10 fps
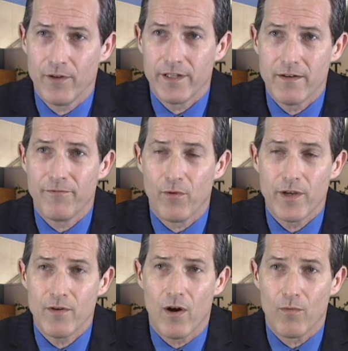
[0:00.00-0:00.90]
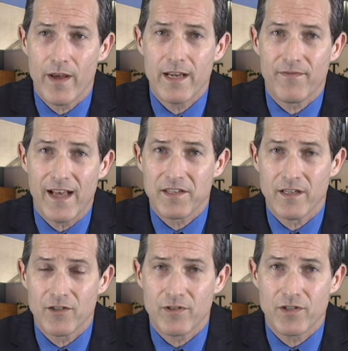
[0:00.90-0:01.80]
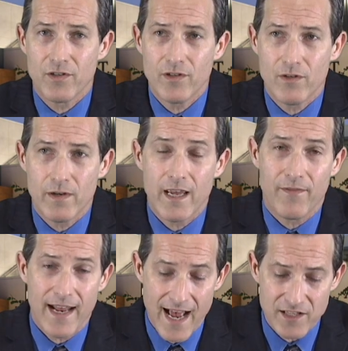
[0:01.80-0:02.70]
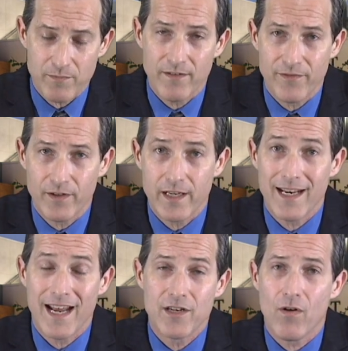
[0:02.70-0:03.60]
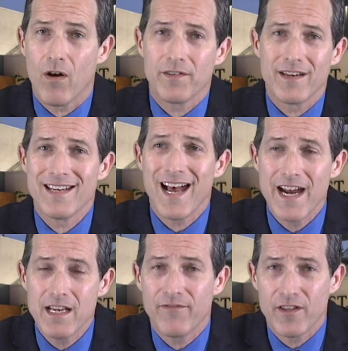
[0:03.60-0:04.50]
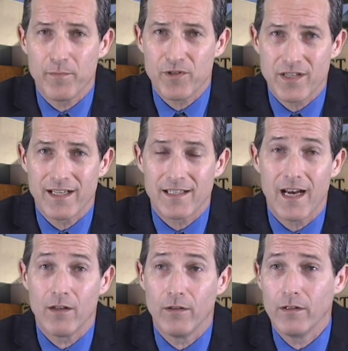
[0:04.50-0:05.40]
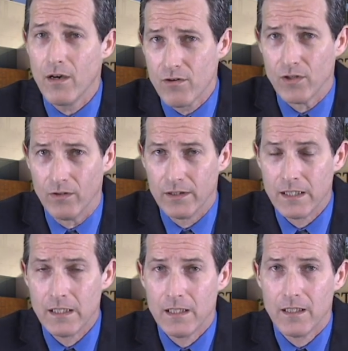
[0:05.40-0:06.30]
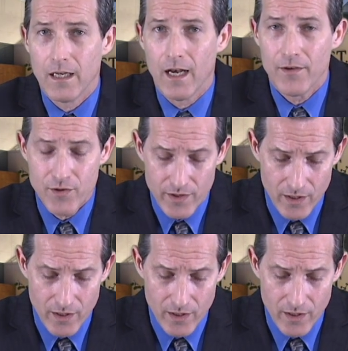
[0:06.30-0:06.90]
filled in for you already if that's an interest to you. If it hasn't been filled in and you are at the 95th percentile local, you can